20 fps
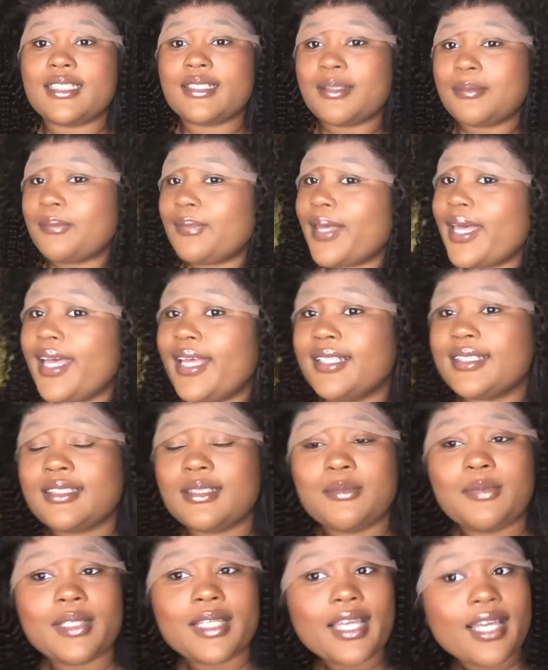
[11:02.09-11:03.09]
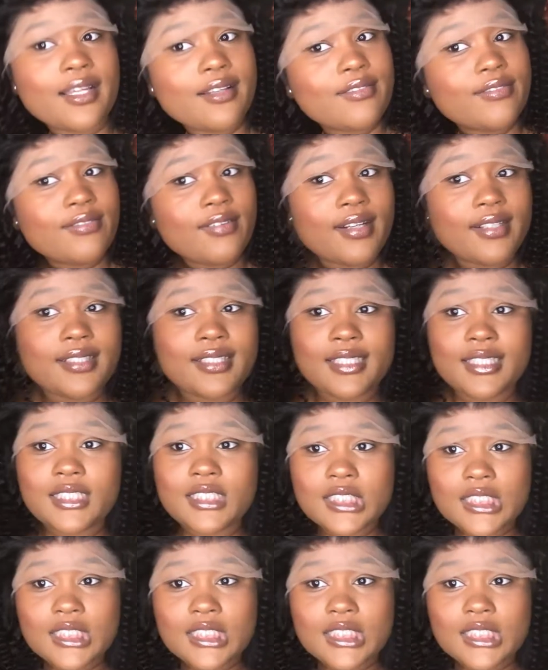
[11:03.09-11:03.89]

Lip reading: It passed the big head friendly